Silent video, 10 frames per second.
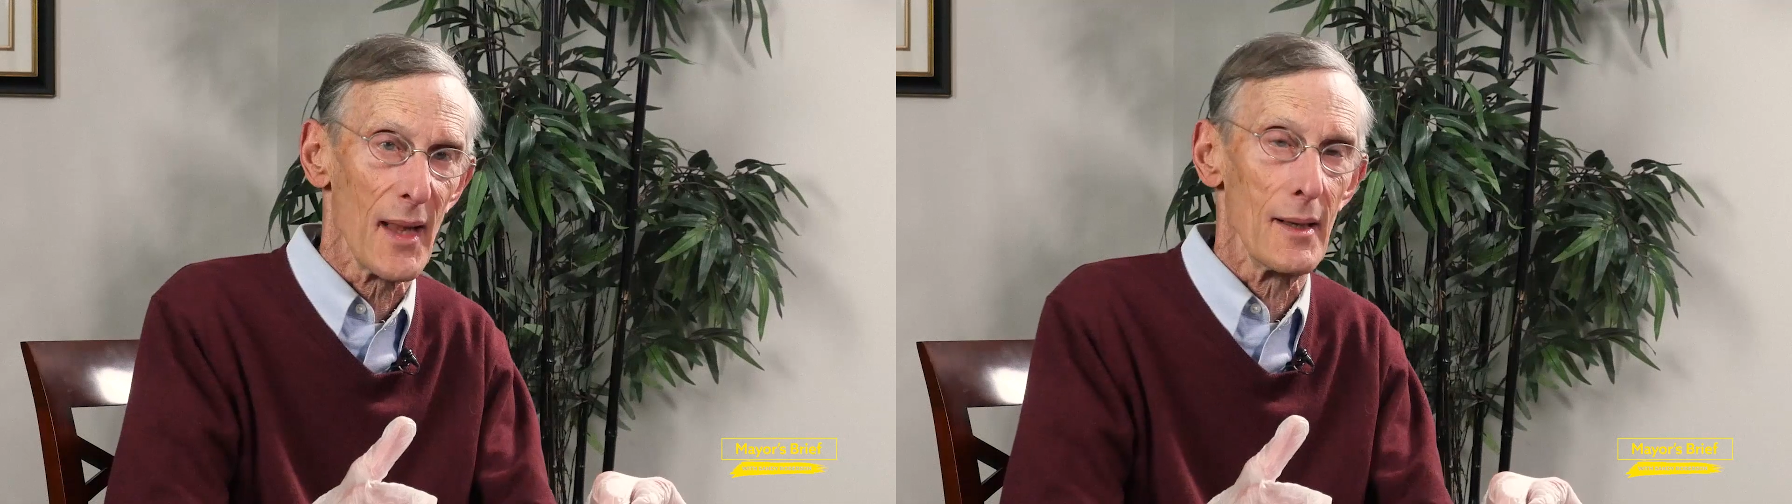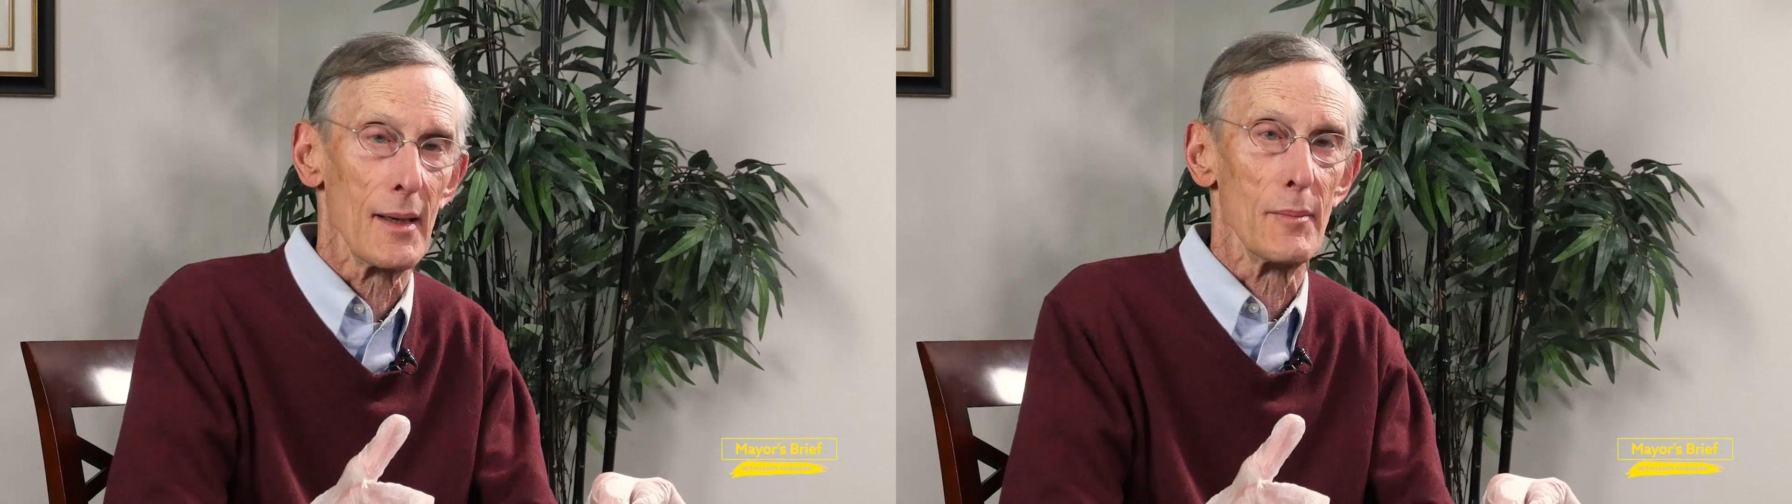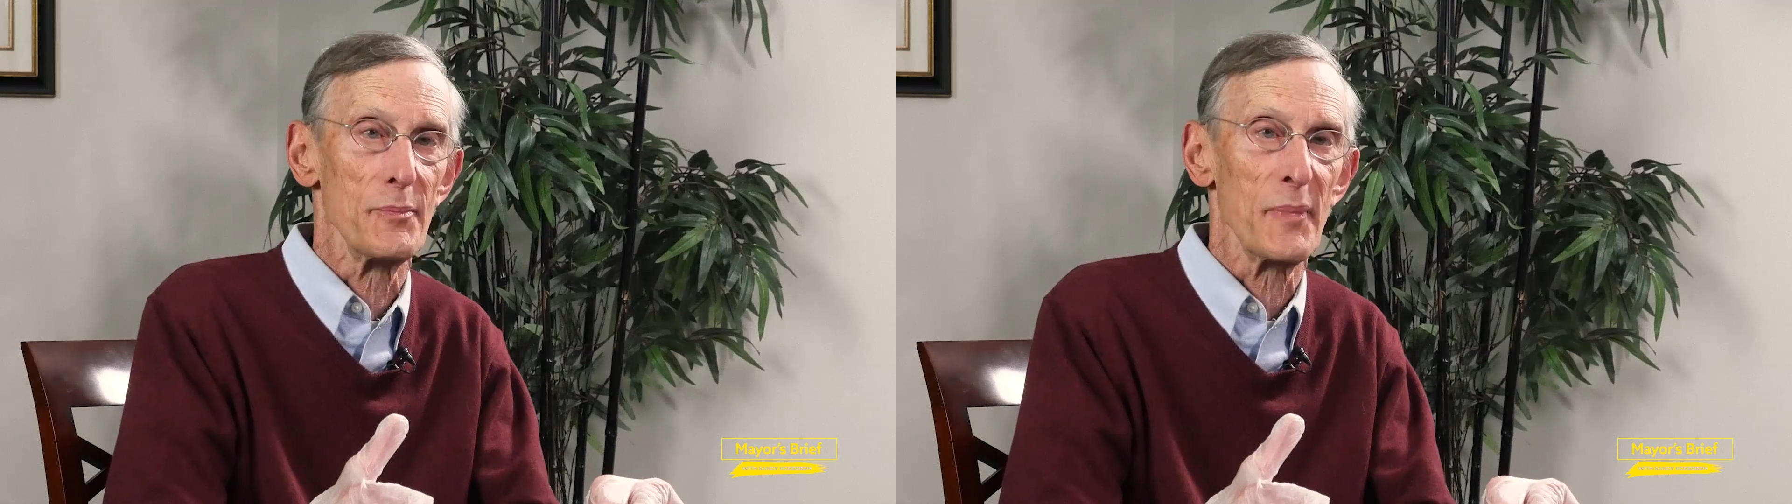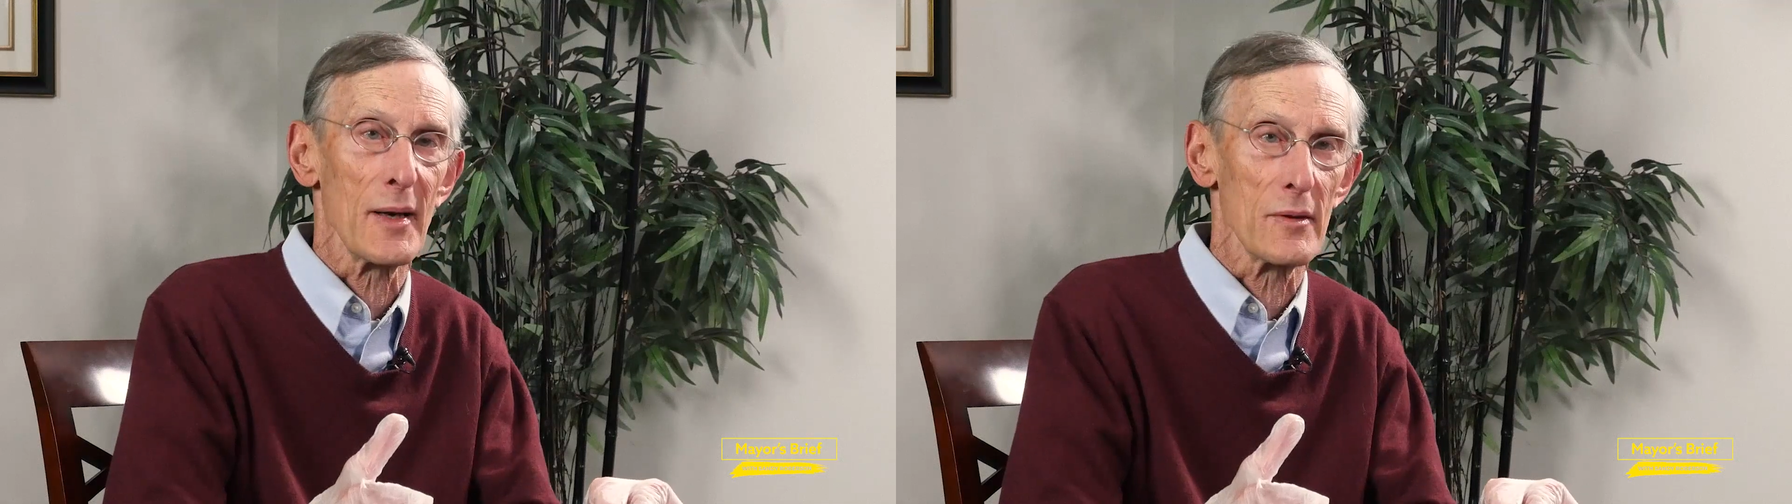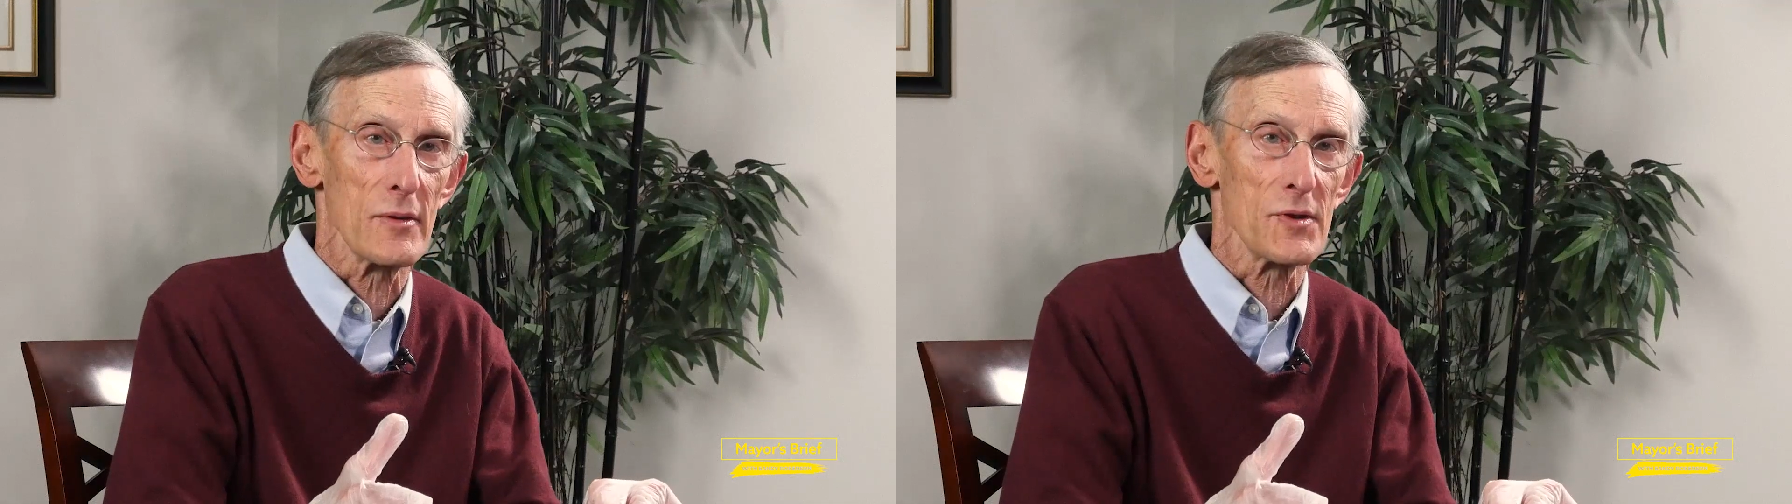uh,
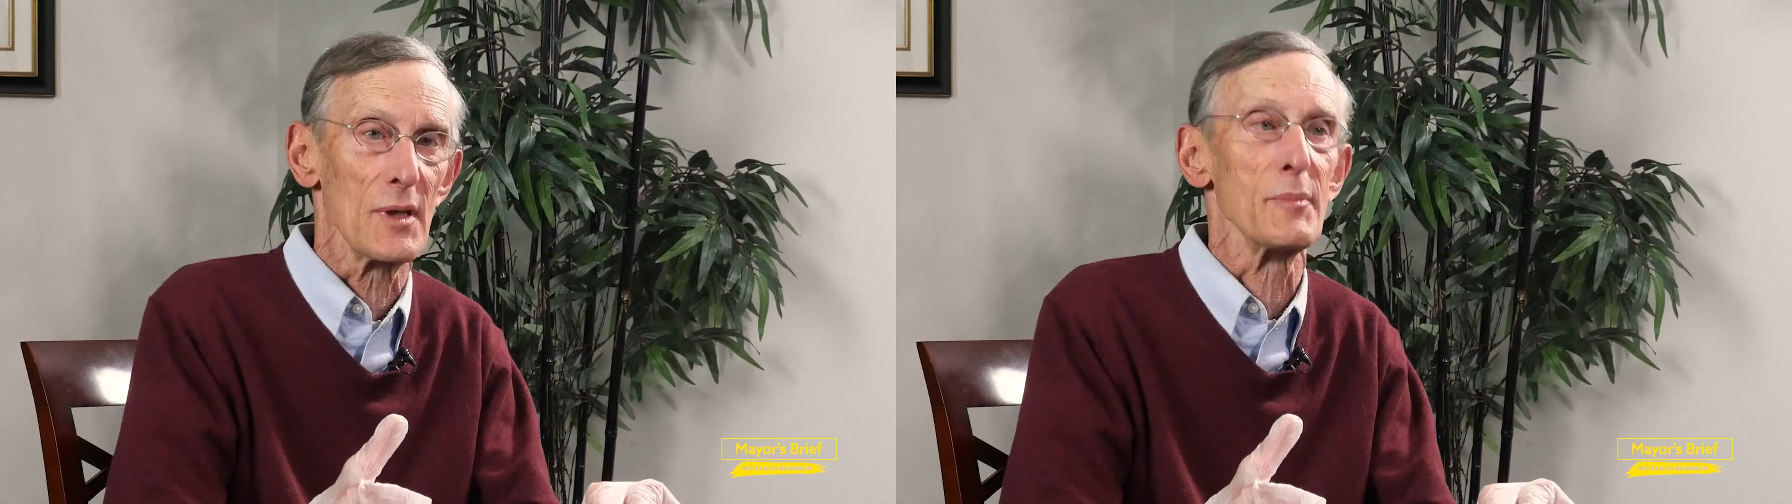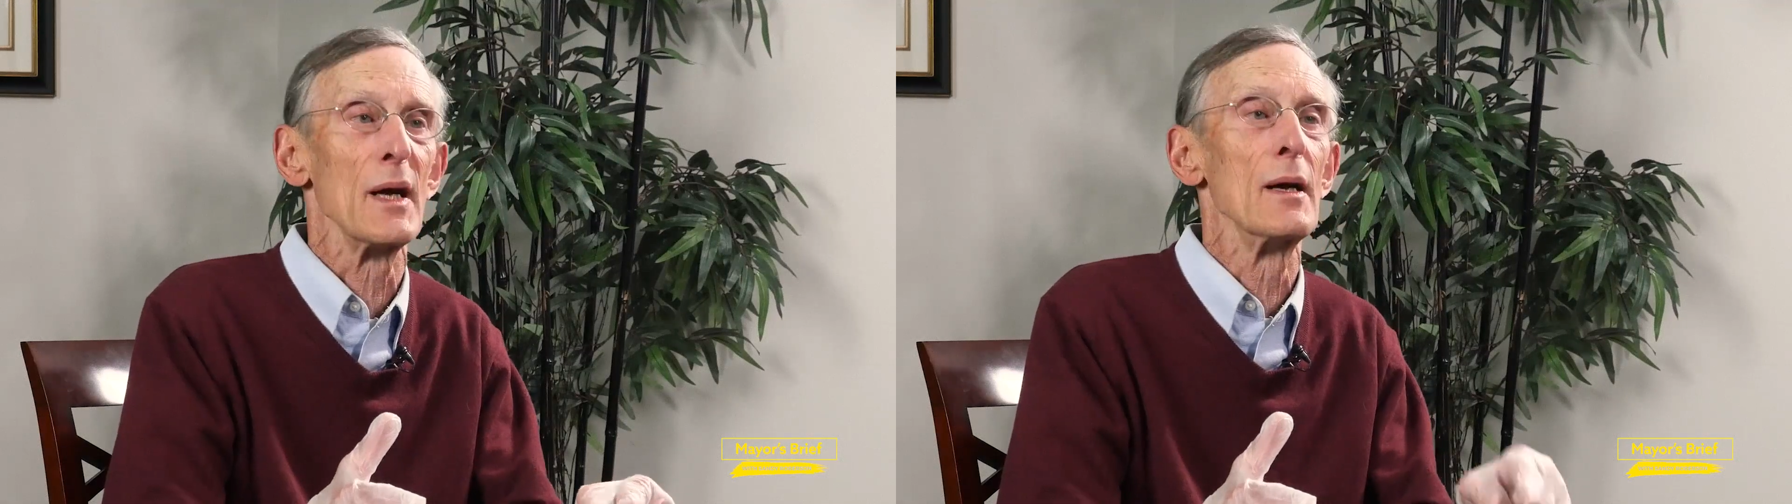partnership,